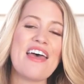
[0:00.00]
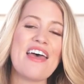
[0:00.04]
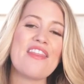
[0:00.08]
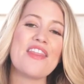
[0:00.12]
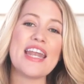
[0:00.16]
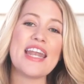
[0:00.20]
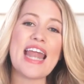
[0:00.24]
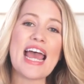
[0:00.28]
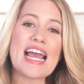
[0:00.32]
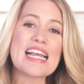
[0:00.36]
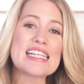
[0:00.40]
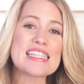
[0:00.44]

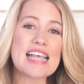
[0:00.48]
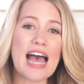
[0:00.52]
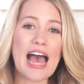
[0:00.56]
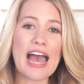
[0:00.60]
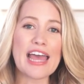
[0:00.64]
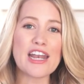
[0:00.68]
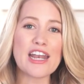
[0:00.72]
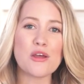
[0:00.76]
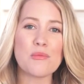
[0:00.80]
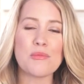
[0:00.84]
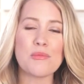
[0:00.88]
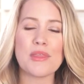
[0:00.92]
The next
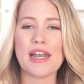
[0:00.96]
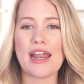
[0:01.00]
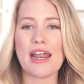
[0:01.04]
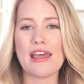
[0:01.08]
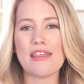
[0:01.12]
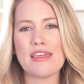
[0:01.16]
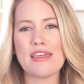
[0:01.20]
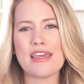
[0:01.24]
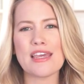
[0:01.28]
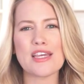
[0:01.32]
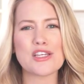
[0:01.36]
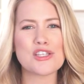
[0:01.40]
item that I
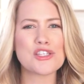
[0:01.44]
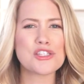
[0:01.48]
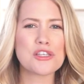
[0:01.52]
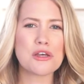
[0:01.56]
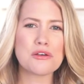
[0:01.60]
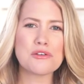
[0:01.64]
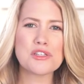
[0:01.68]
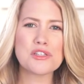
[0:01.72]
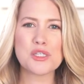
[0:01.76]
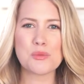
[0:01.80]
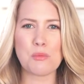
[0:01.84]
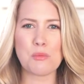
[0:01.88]
think is
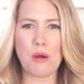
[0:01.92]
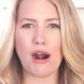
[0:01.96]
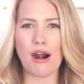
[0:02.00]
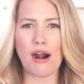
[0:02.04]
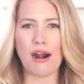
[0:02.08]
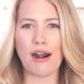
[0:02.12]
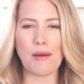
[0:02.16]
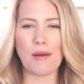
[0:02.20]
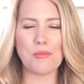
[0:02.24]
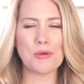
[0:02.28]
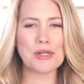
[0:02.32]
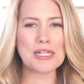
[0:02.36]
so
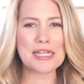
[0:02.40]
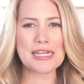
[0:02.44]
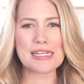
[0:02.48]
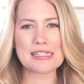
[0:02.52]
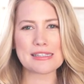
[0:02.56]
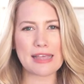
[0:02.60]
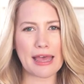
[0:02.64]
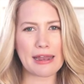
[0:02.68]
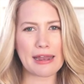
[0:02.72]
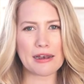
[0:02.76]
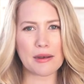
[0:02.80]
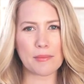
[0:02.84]
smart, I'm really
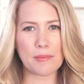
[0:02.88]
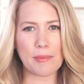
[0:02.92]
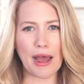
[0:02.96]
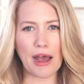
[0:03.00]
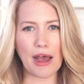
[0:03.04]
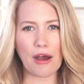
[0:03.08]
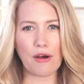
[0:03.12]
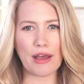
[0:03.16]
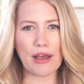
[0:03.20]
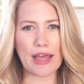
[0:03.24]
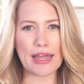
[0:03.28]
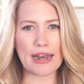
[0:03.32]
excited
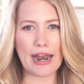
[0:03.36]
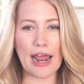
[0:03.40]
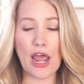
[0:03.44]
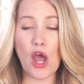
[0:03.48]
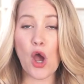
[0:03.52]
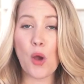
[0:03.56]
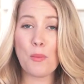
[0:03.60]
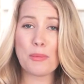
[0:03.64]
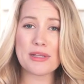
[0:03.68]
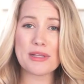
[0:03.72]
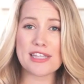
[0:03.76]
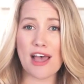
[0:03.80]
about, and I
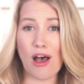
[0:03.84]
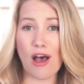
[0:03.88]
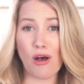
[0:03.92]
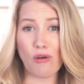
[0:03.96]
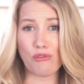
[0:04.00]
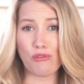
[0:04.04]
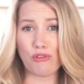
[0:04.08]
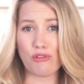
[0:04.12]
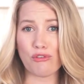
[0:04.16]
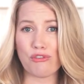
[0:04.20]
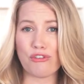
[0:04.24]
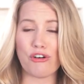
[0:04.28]
hope it's
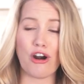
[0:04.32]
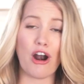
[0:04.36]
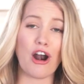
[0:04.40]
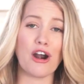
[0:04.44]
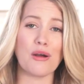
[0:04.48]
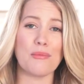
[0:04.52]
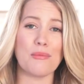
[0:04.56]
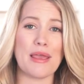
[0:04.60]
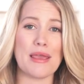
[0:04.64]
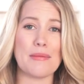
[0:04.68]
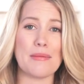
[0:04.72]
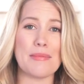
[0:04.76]
helpful for
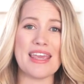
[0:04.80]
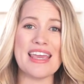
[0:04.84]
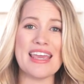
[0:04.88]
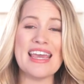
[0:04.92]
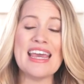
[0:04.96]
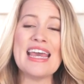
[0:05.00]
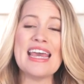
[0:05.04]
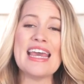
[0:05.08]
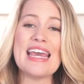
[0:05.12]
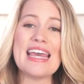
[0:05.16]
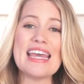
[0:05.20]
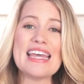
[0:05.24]
our baby,
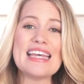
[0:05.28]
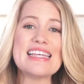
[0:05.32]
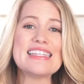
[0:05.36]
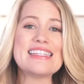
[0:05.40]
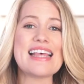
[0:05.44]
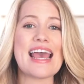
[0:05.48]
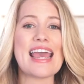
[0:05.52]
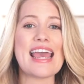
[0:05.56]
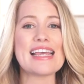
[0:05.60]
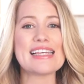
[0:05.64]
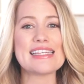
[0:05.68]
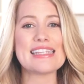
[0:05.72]
is
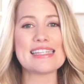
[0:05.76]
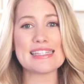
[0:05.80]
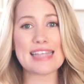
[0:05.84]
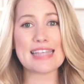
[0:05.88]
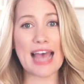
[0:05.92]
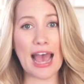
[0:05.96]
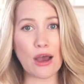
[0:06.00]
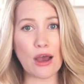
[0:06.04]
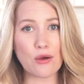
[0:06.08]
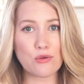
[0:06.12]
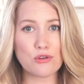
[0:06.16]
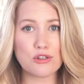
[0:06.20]
a
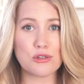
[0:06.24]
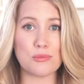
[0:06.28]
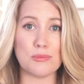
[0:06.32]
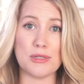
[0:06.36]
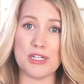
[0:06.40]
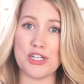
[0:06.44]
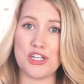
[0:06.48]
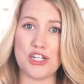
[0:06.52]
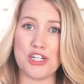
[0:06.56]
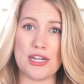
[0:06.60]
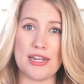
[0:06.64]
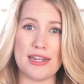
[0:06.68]
sound
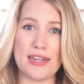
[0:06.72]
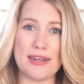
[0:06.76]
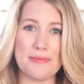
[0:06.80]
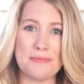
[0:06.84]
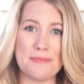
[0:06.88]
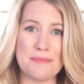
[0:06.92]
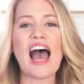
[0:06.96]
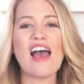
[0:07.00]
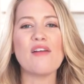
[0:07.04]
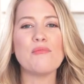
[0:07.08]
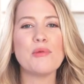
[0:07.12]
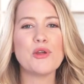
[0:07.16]

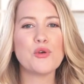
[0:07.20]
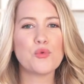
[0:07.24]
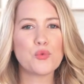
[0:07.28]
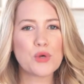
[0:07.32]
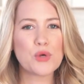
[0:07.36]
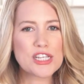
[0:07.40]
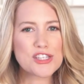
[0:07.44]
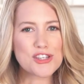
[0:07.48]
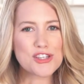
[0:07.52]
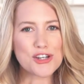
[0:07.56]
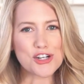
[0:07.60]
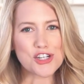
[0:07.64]
machine. I've been
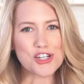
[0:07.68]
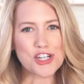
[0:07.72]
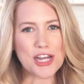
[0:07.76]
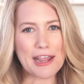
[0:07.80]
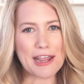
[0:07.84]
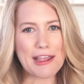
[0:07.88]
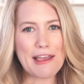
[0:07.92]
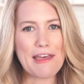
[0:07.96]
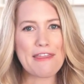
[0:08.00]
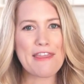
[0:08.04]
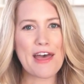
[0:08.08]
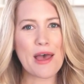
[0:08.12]

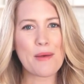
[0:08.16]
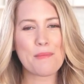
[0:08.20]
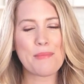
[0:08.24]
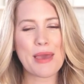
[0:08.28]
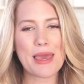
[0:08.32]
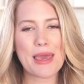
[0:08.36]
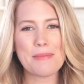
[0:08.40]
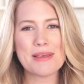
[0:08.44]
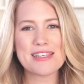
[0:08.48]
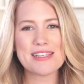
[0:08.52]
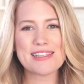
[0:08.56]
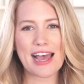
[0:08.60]
researching that
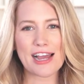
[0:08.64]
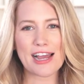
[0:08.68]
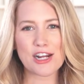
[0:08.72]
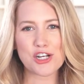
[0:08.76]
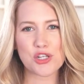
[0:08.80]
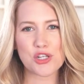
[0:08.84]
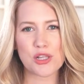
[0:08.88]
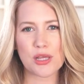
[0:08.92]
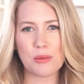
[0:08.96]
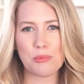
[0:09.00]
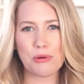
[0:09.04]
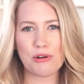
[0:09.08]
babies
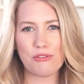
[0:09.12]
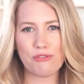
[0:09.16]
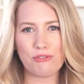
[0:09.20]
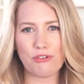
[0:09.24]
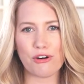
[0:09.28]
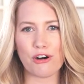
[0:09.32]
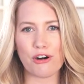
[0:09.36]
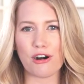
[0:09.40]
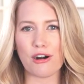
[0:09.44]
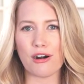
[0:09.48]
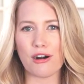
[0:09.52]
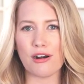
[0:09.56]
actually
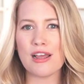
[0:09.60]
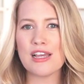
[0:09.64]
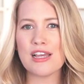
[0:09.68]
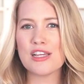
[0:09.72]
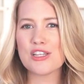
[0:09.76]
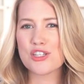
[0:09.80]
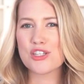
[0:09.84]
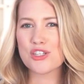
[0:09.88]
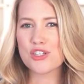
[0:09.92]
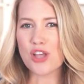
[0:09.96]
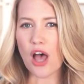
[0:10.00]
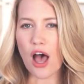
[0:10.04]
prefer
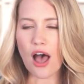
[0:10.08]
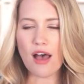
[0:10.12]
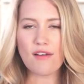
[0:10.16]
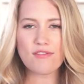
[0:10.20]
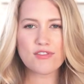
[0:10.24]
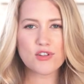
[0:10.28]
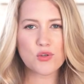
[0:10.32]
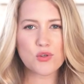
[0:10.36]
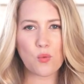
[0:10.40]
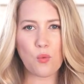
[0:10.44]
soft